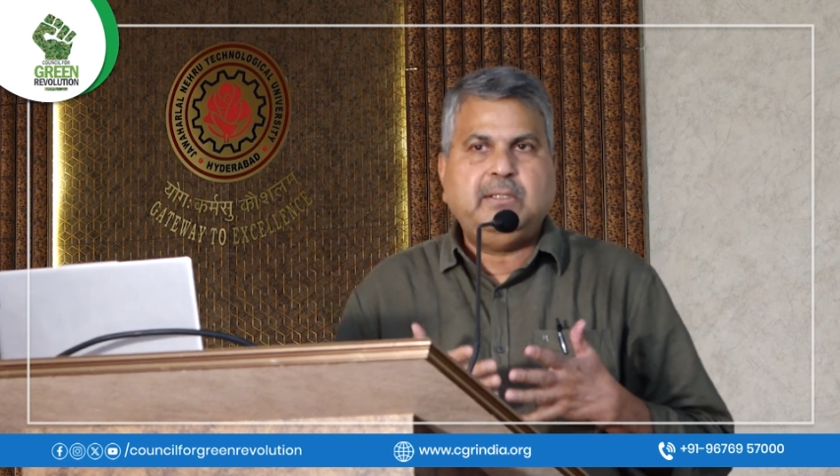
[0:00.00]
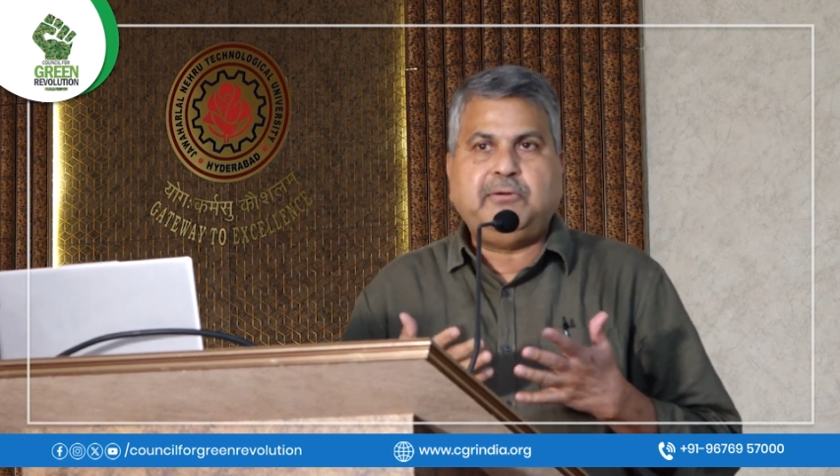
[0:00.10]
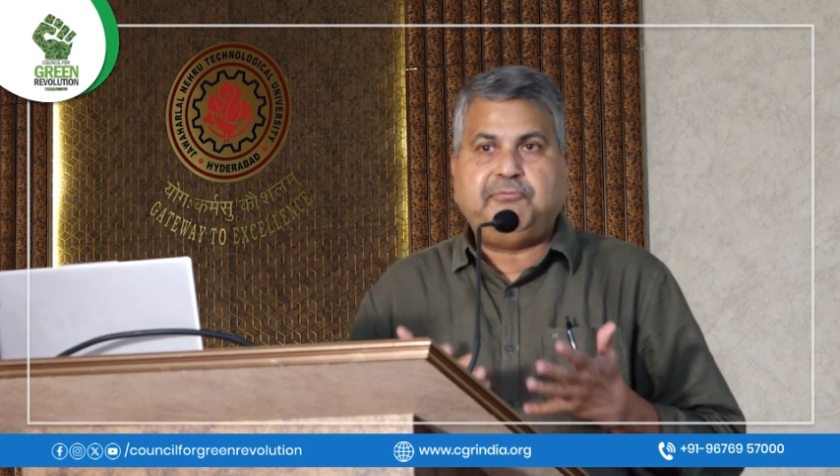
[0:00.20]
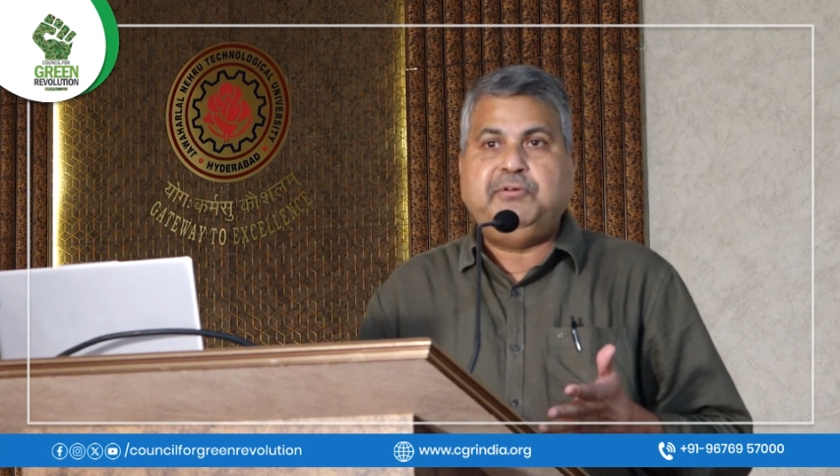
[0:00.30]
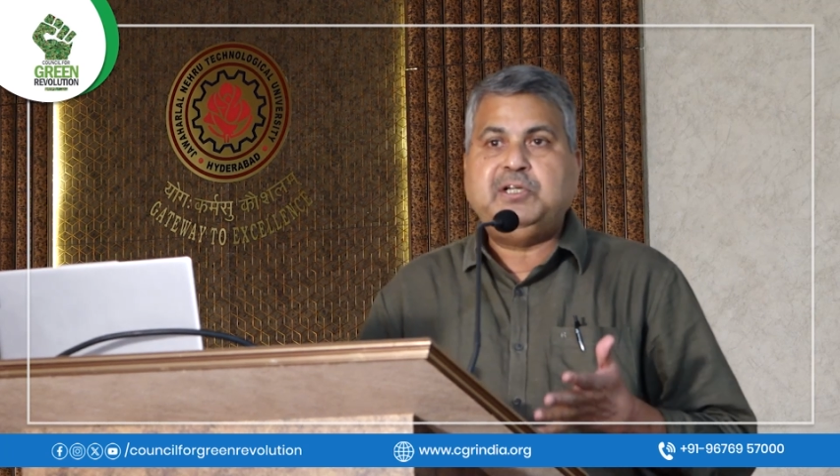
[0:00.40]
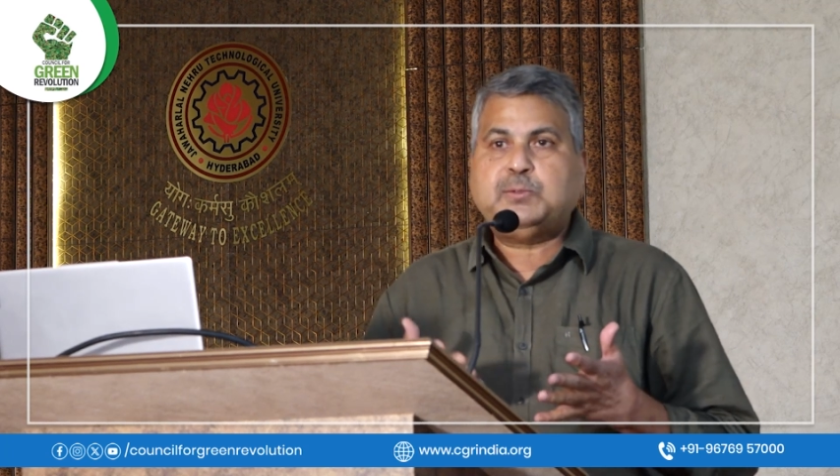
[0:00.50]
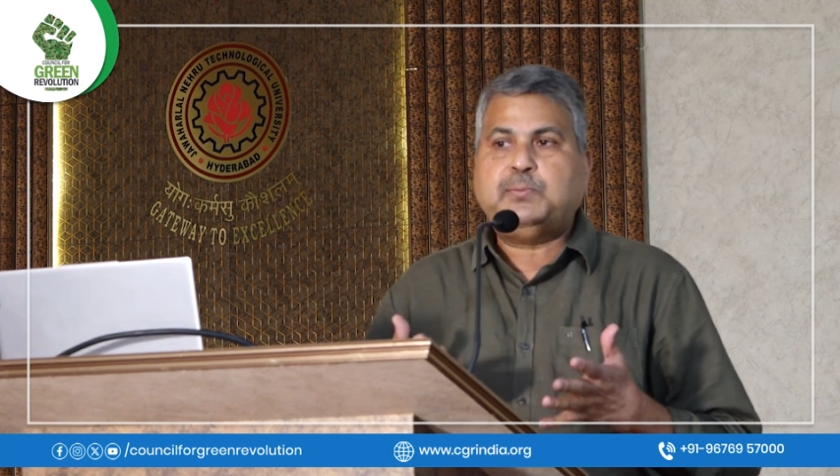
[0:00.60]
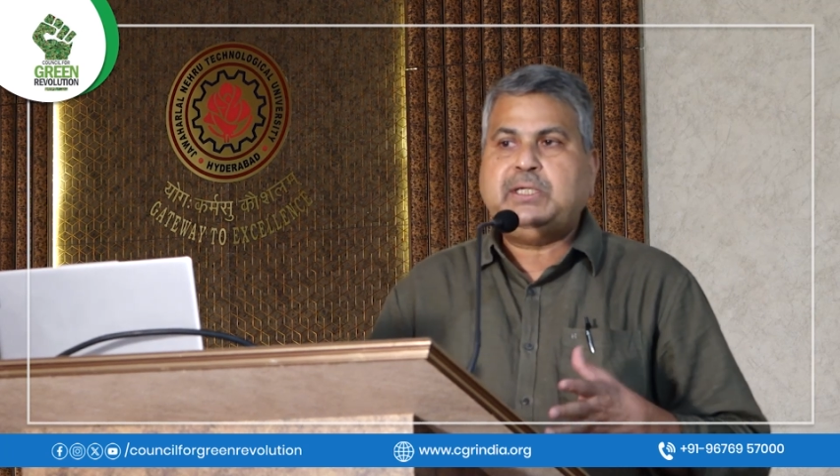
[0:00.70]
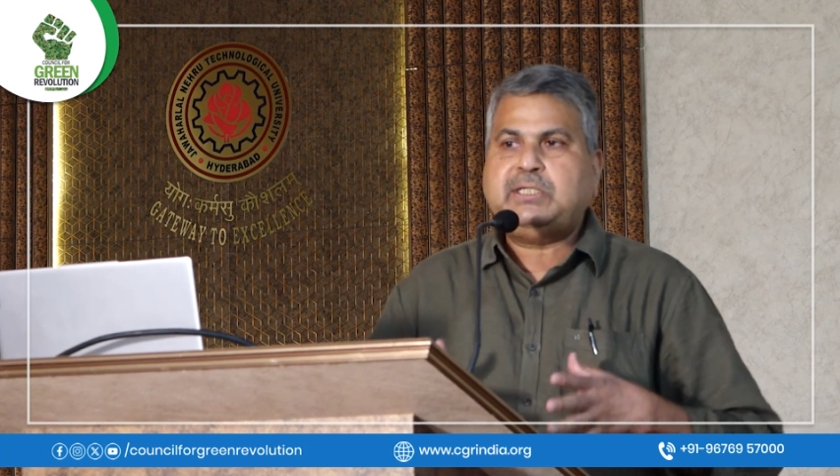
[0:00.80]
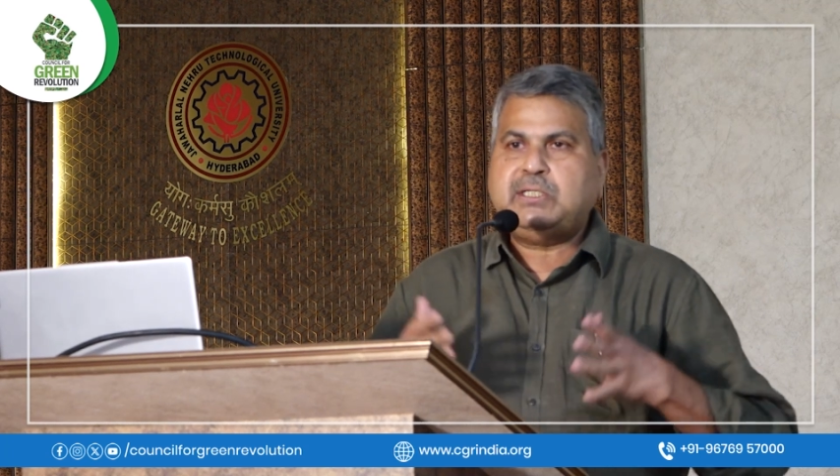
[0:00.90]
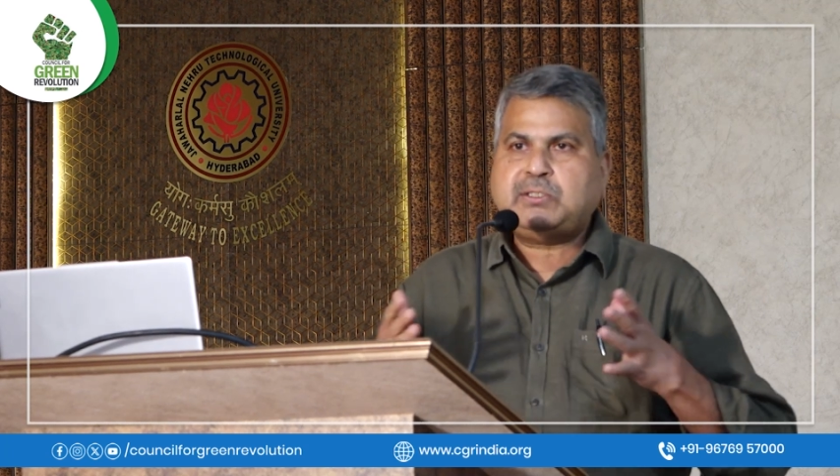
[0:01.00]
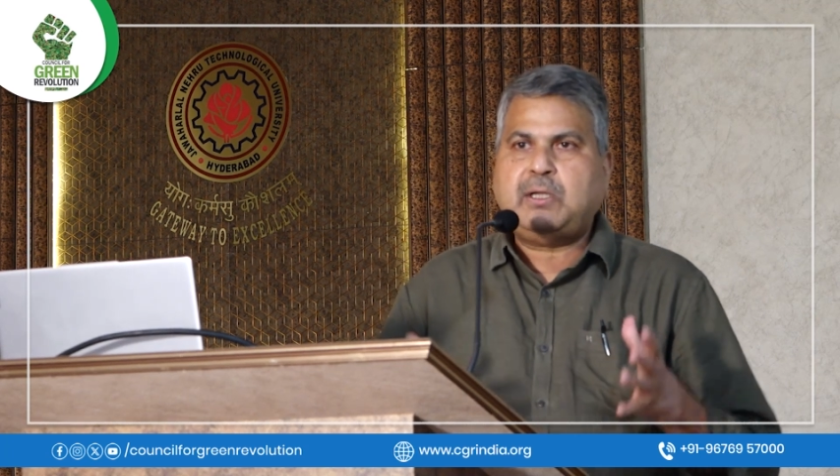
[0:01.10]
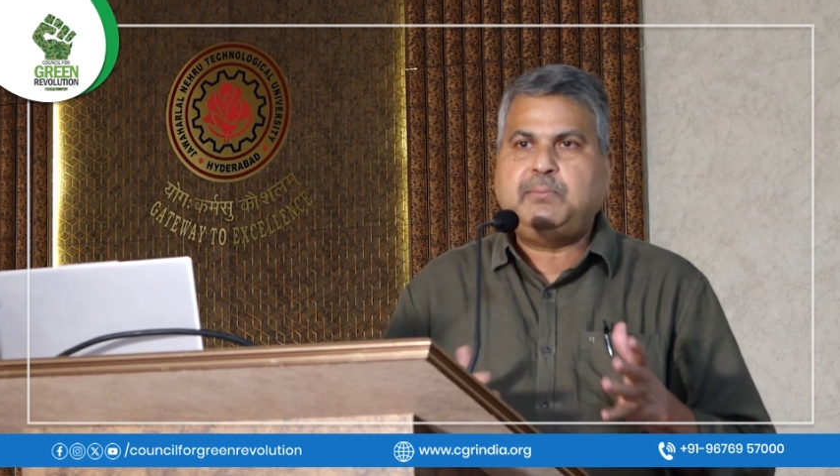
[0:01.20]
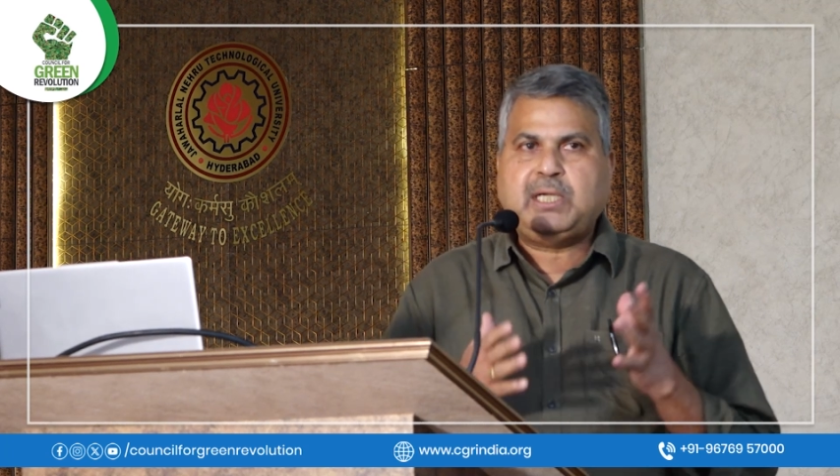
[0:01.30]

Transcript: The feed species are